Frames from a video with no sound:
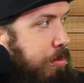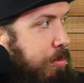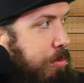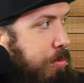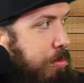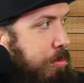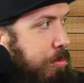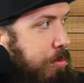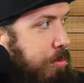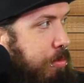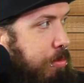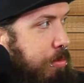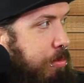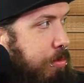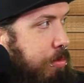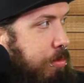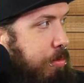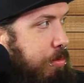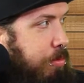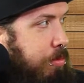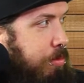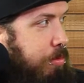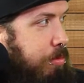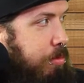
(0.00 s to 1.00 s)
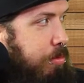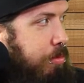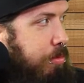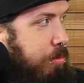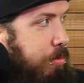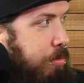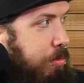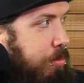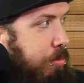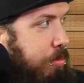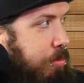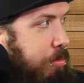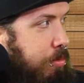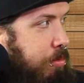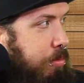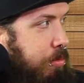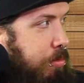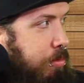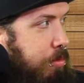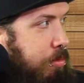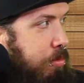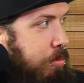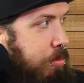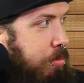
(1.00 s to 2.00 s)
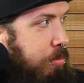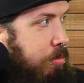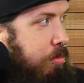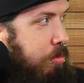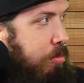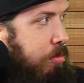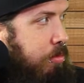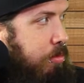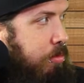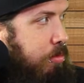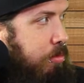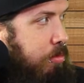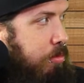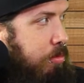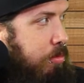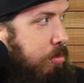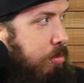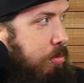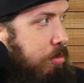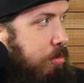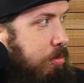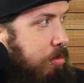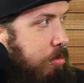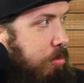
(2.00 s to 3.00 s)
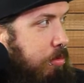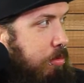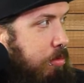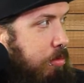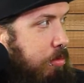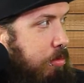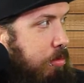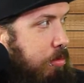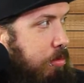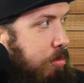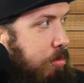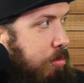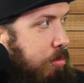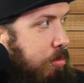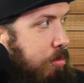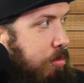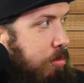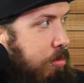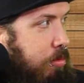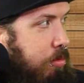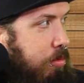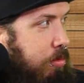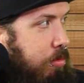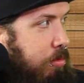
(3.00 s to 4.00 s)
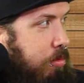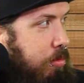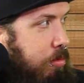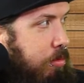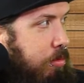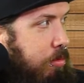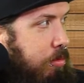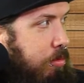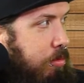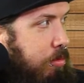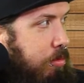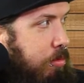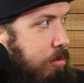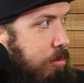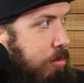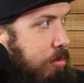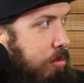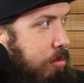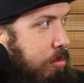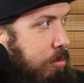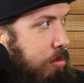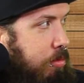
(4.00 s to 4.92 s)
No words are spoken by the person on screen.